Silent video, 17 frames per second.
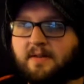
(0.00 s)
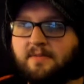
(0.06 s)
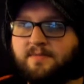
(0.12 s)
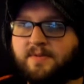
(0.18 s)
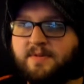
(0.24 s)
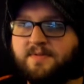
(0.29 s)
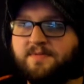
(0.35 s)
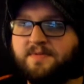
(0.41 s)

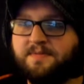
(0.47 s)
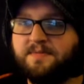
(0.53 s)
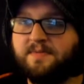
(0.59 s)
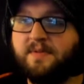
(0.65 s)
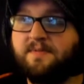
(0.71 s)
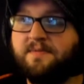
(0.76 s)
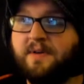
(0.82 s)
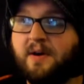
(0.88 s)
his
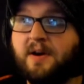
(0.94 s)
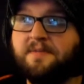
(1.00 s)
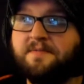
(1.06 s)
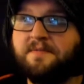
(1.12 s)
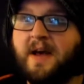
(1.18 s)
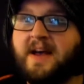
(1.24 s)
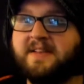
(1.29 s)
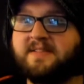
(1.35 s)
very
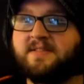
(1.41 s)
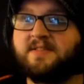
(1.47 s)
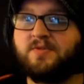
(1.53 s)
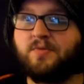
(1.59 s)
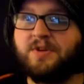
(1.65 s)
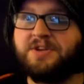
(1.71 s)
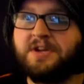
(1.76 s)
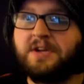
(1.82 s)
fast
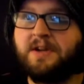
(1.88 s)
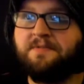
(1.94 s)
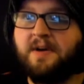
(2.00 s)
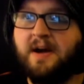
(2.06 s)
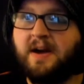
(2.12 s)
switching of